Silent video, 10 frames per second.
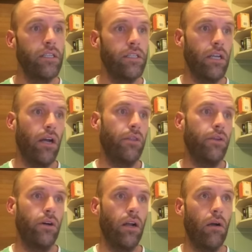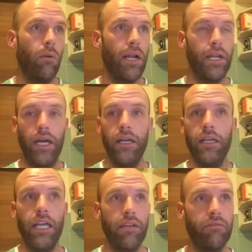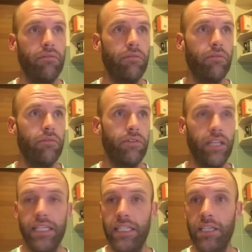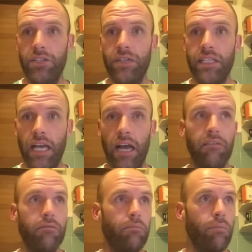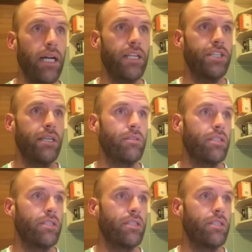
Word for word: So I thought, I wonder if these industries have partnerships.